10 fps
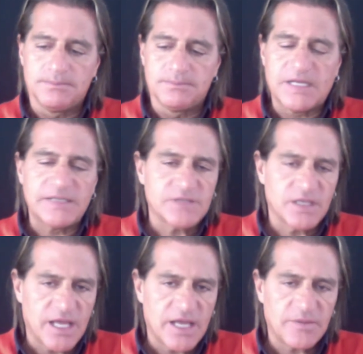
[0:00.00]
there's a
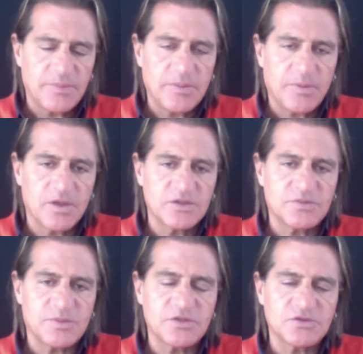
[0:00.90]
lot of people on
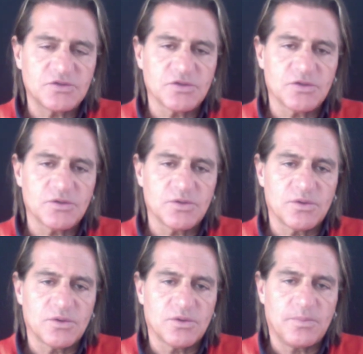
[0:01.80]
spiritual
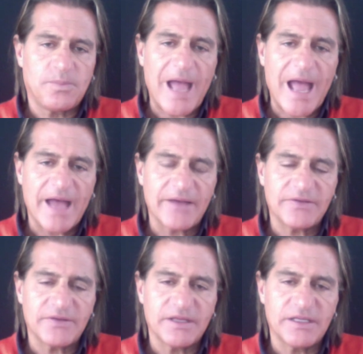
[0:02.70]

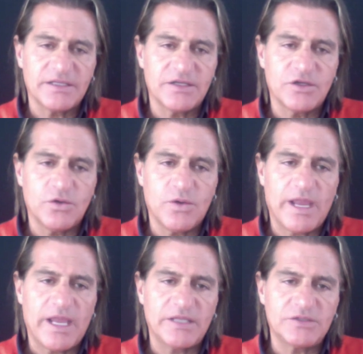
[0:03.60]
path in the New
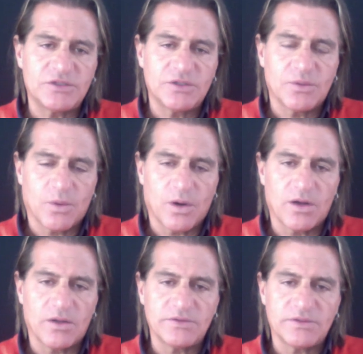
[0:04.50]
Age
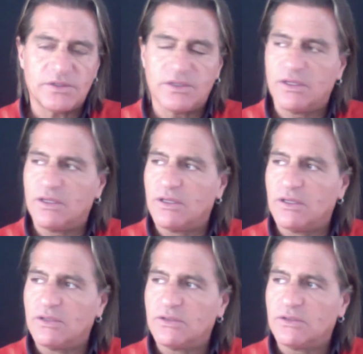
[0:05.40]
world,
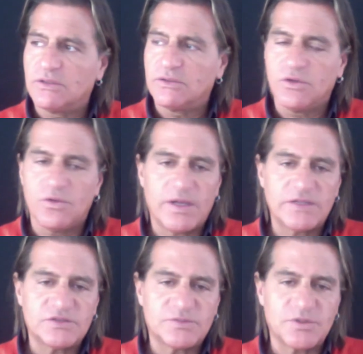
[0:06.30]
New
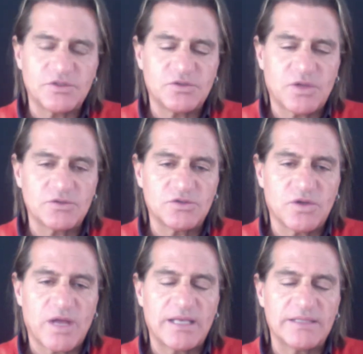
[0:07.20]
Age
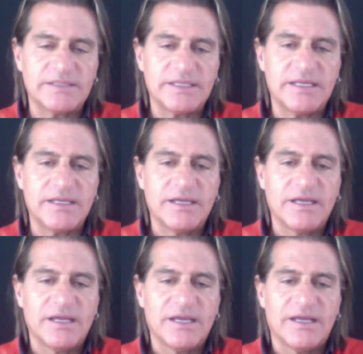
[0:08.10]
spirituality,
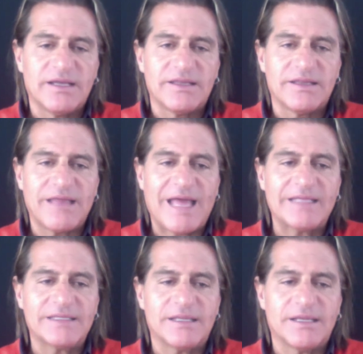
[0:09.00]

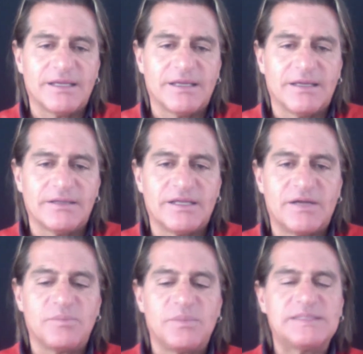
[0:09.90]
that
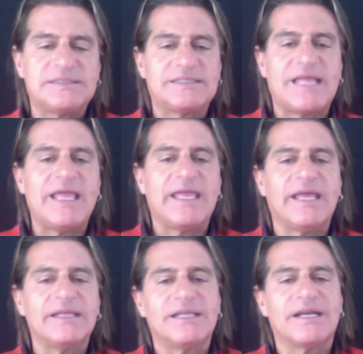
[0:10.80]
they're
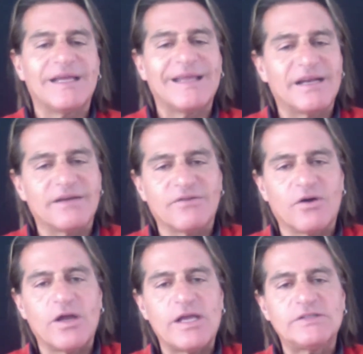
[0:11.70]
mistaken their inner
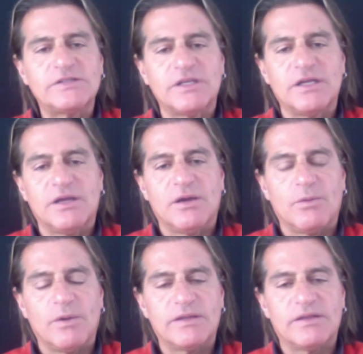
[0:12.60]
voice
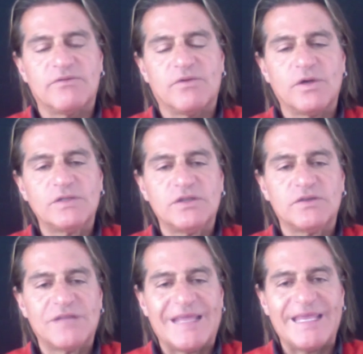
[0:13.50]
with the voice
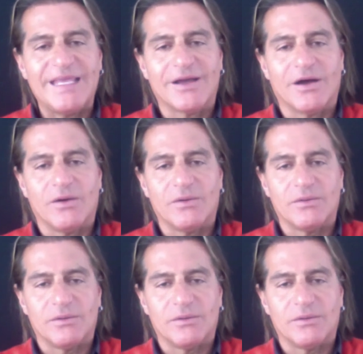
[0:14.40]
of the ego.